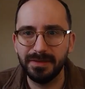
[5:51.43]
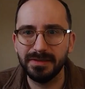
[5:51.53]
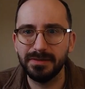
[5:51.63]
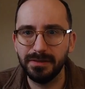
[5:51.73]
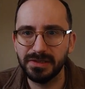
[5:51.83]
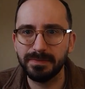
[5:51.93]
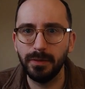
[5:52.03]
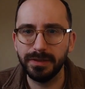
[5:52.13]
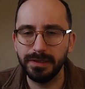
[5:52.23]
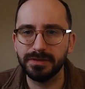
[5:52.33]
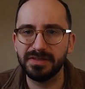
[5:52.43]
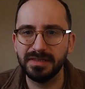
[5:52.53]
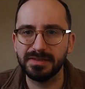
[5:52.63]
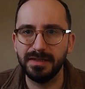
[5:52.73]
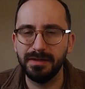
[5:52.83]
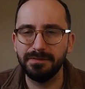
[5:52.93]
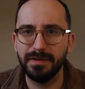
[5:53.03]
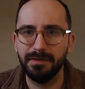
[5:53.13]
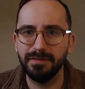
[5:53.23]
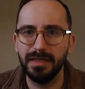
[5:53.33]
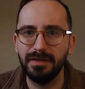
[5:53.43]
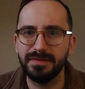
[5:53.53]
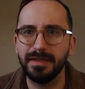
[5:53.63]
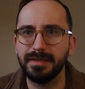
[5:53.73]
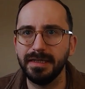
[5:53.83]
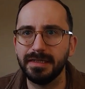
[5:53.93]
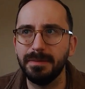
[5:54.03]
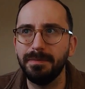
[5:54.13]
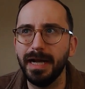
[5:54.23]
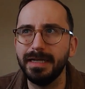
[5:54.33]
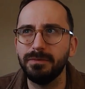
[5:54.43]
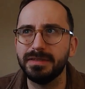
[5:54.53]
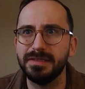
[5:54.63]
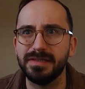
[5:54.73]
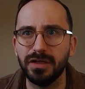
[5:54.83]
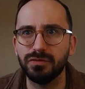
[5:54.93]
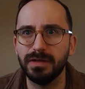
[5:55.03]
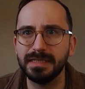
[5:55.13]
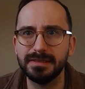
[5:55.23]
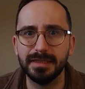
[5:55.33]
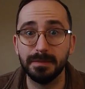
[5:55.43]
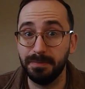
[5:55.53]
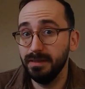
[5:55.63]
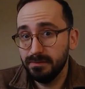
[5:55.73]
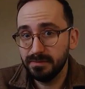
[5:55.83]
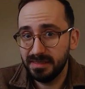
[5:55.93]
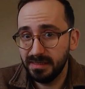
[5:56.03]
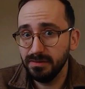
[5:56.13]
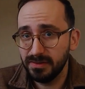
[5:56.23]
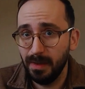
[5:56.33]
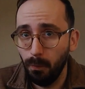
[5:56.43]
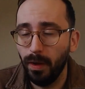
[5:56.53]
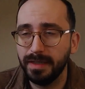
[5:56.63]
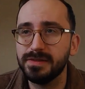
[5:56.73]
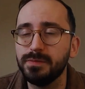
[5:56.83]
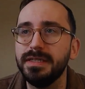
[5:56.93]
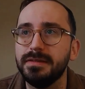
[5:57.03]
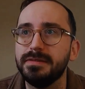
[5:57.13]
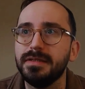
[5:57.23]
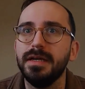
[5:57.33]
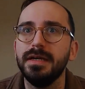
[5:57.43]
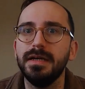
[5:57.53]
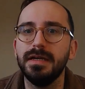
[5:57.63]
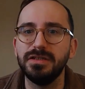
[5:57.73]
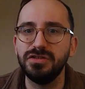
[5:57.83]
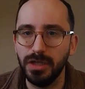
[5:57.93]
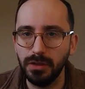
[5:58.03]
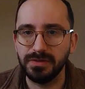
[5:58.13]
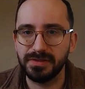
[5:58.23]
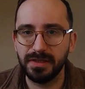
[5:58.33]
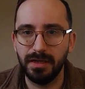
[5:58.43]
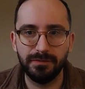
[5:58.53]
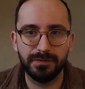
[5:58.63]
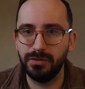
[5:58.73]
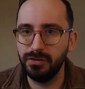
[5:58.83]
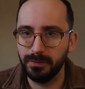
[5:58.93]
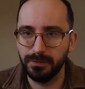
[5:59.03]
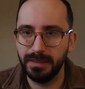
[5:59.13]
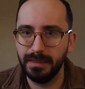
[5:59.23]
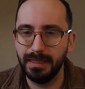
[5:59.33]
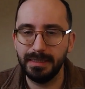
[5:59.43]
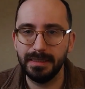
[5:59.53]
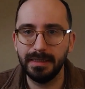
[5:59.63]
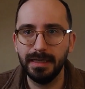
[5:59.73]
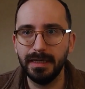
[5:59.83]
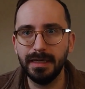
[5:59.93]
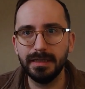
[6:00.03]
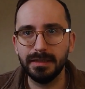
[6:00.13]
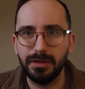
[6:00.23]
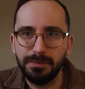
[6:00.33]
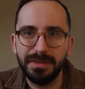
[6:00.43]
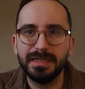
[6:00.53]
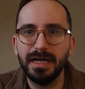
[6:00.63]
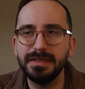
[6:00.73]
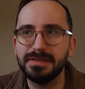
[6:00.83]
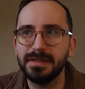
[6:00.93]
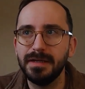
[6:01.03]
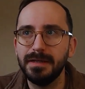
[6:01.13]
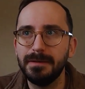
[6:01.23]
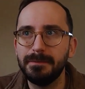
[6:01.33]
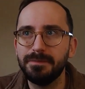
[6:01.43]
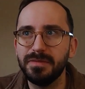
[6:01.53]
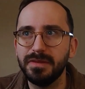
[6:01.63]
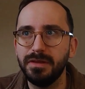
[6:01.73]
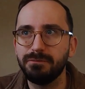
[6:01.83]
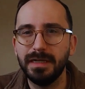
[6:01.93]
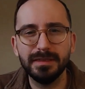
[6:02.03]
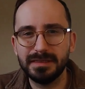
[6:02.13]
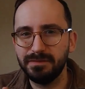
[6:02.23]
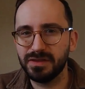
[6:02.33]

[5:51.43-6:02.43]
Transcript: the smokier scents that I've loved. That they combine it with this aggressive but still somewhat sweetened dose of coumarin, and it, because the relative